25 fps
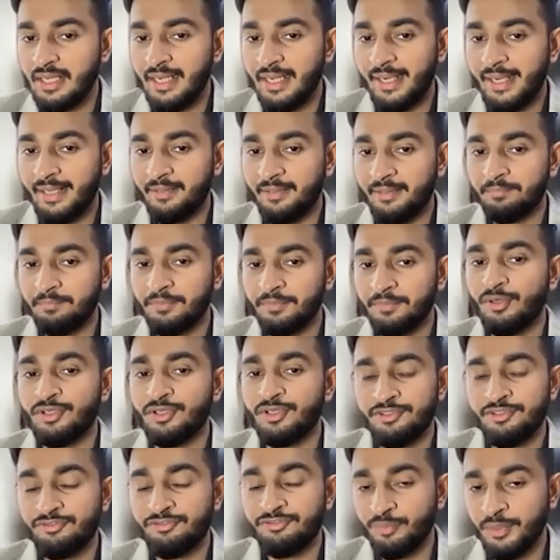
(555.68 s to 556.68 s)
and
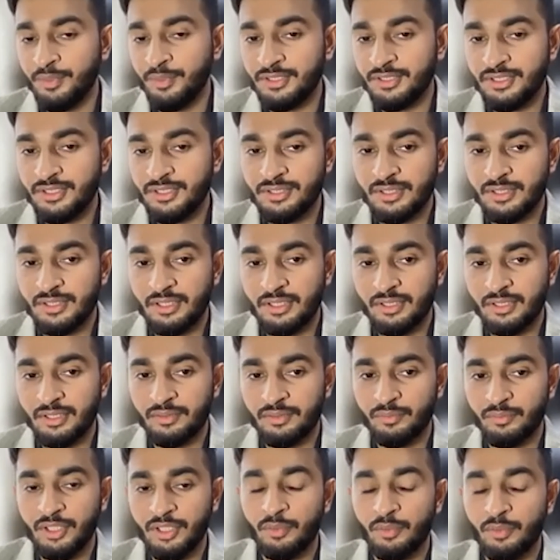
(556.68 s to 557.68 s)
because of which
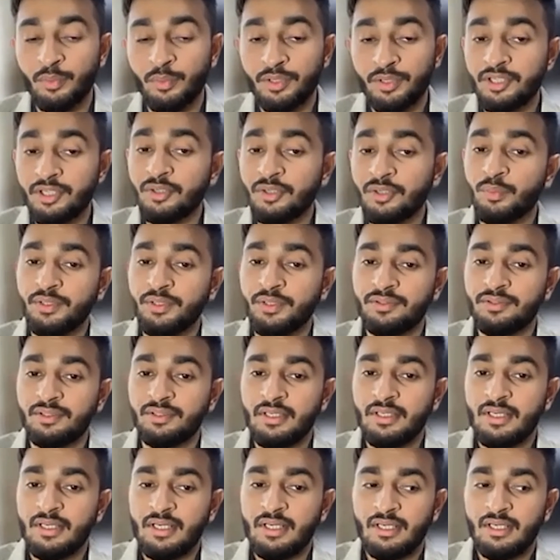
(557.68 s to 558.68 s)
we are working with
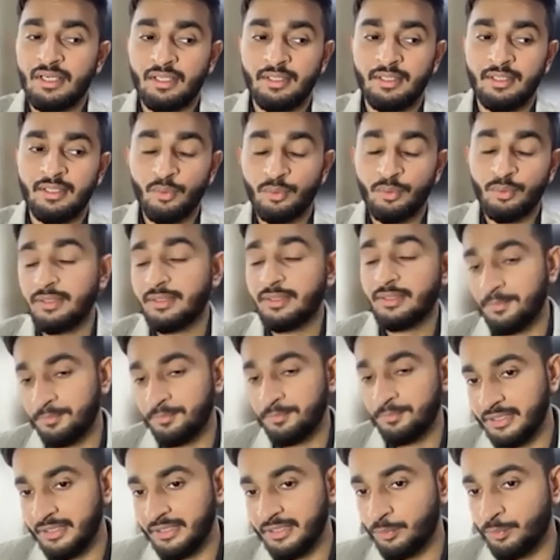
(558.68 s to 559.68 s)
a local
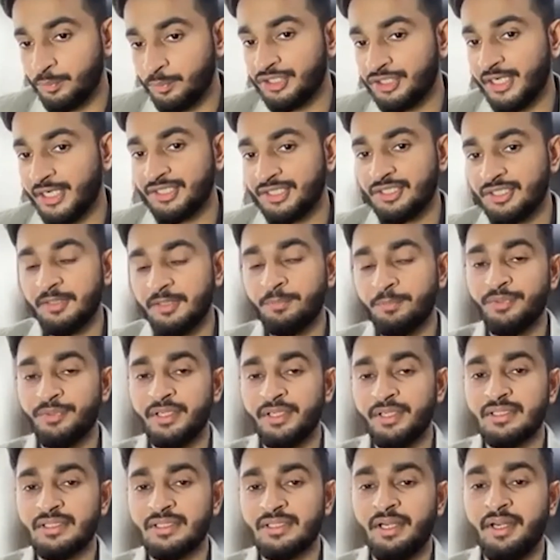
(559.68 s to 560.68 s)
community, which actually
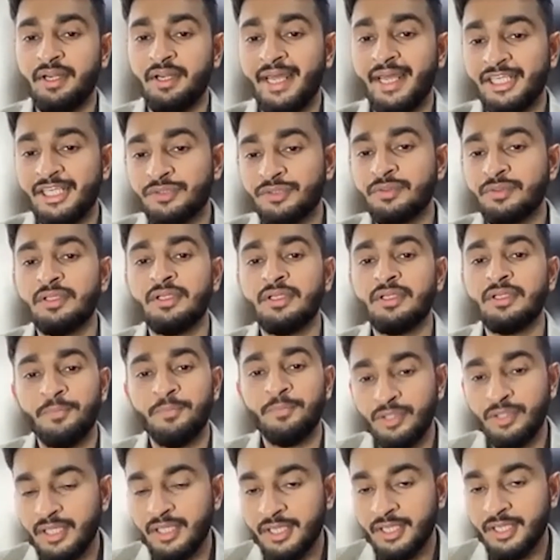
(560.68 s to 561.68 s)
brings a natural
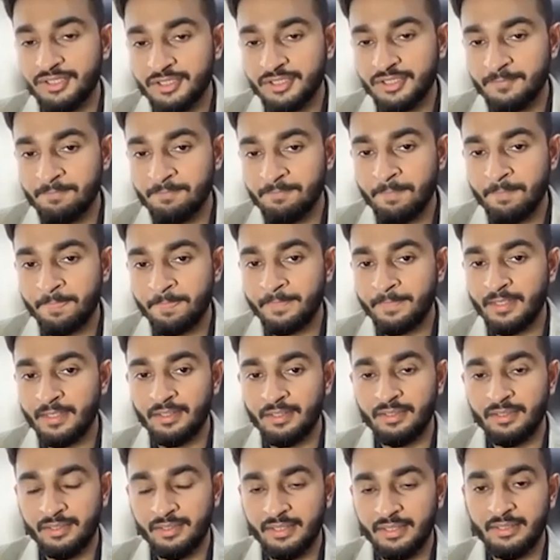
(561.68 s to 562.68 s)
communication
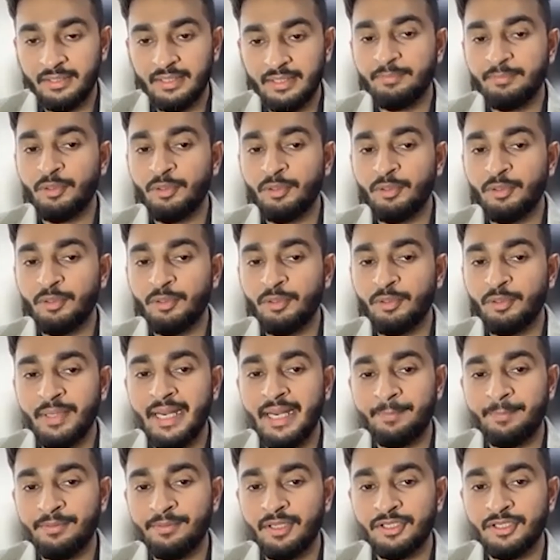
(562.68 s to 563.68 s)
in the
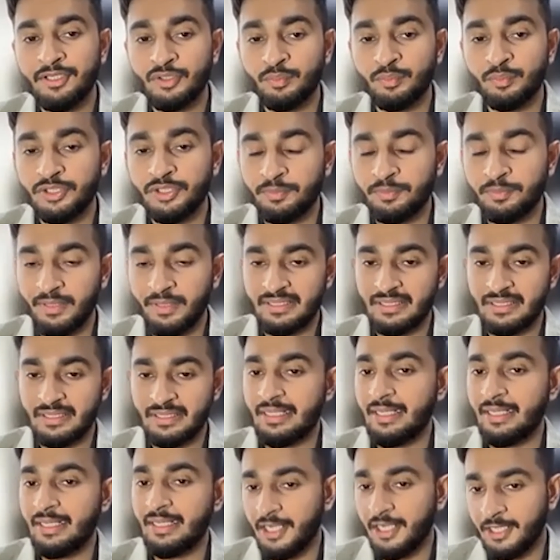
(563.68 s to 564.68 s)
mobile application, which
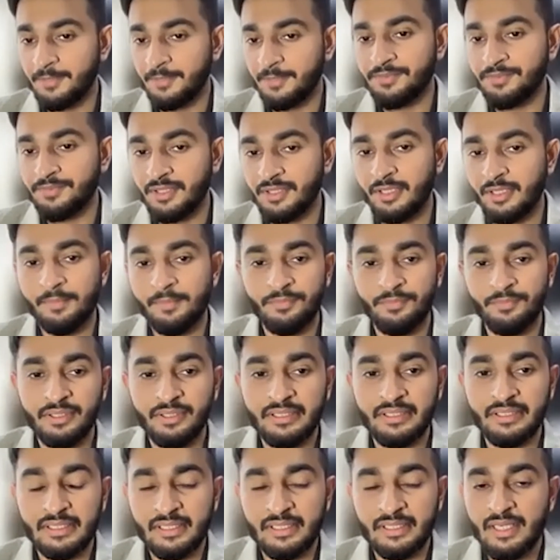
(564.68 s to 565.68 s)
basically helps the
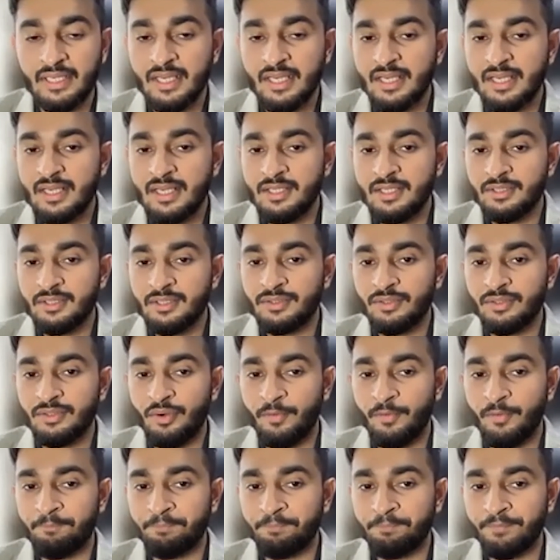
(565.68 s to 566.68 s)
community.
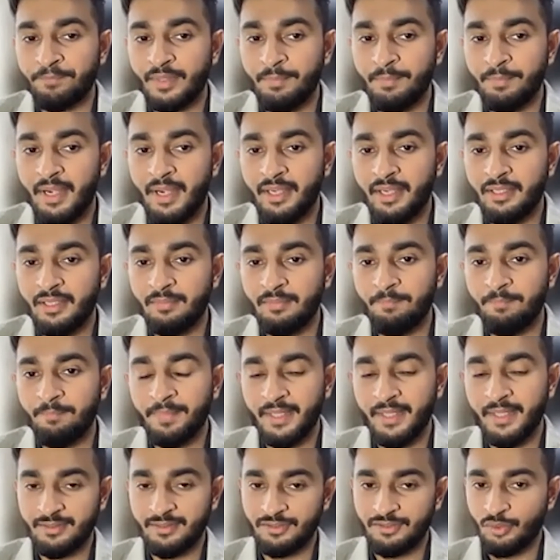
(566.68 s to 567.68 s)
So my
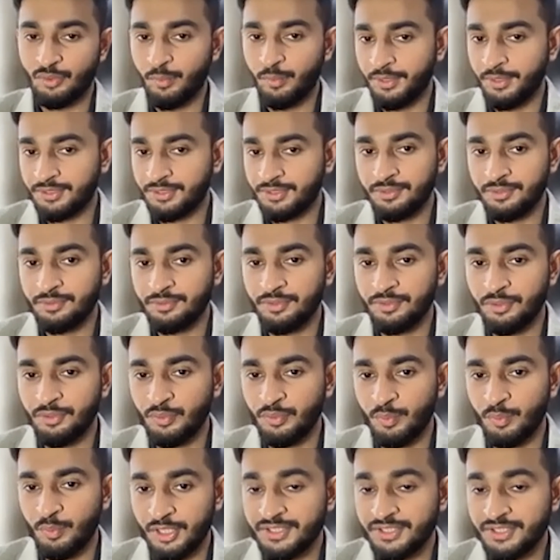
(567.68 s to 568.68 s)
next question to you
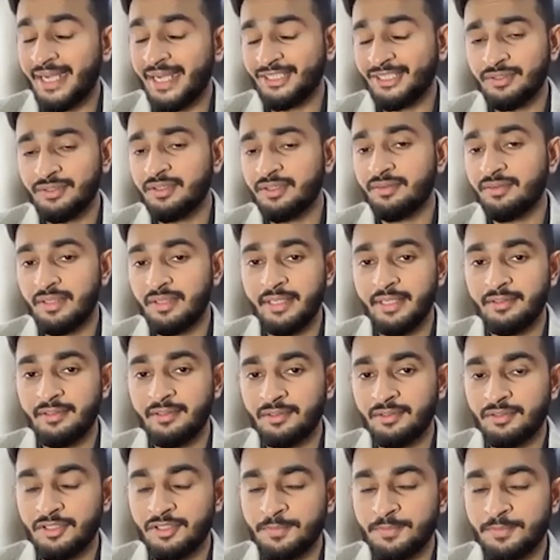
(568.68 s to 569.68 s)
was actually related to
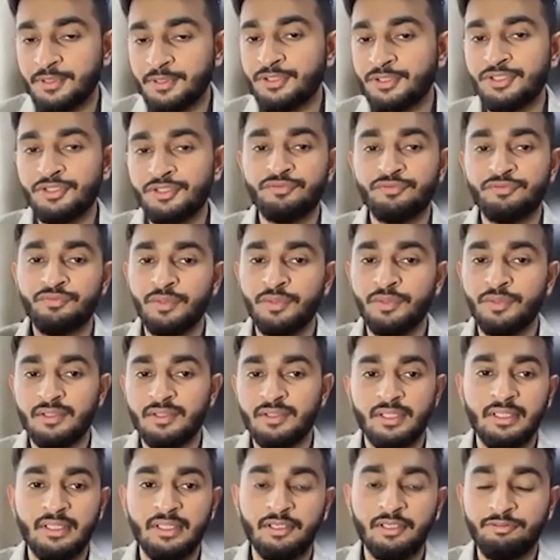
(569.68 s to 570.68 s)
this, because you've worked
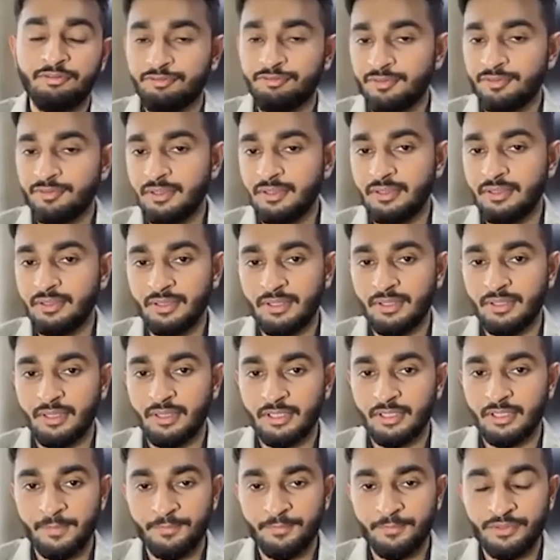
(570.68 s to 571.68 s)
in different
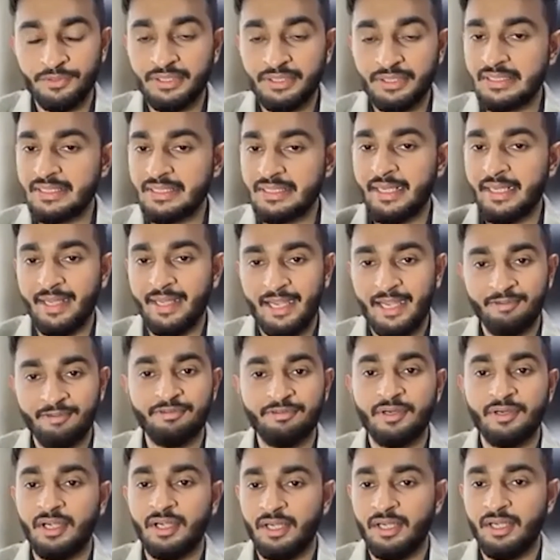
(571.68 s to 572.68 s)
communities like
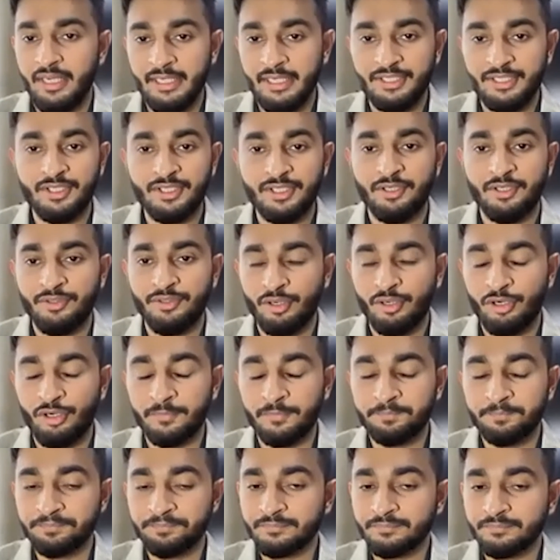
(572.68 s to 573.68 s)
Africa, Asia, Europe.
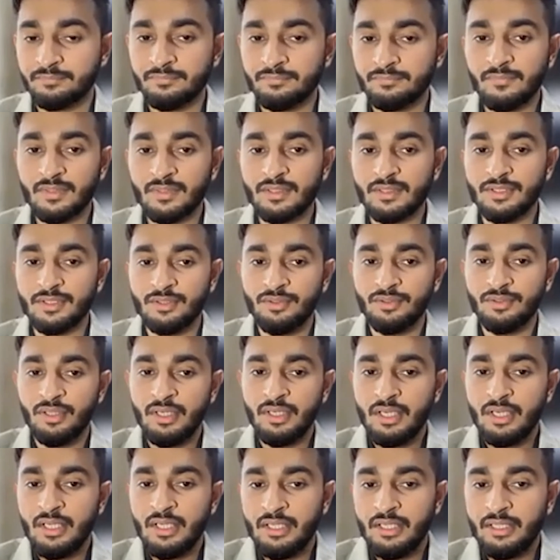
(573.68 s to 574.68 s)
So
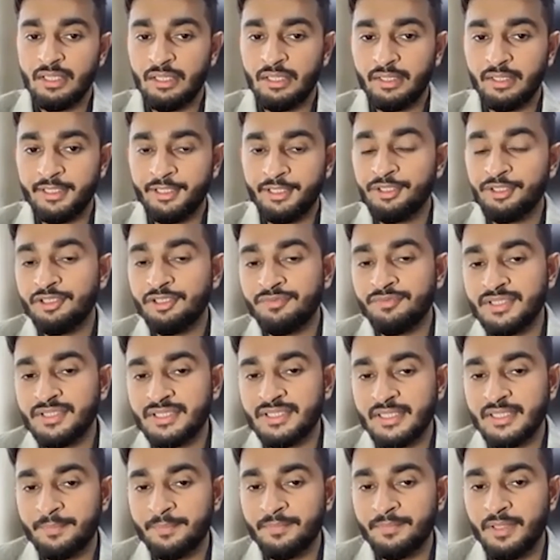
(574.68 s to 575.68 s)
can you give us
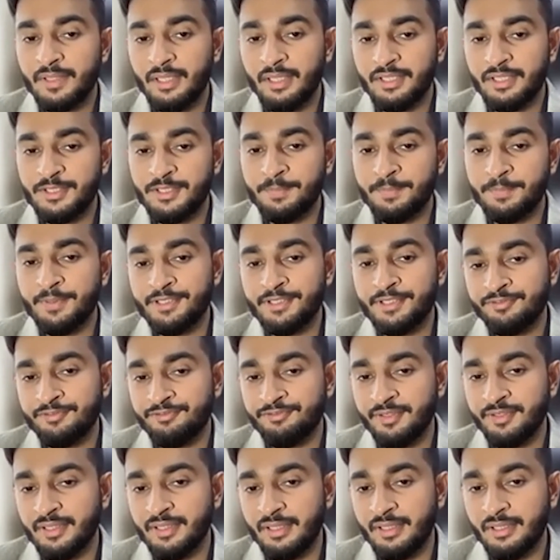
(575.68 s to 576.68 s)
some
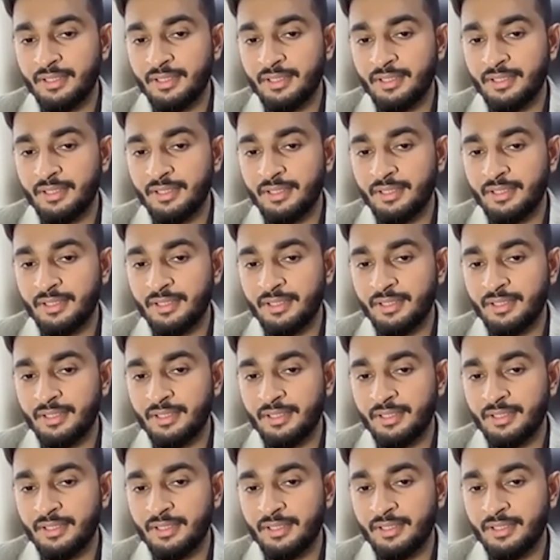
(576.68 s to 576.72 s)
specific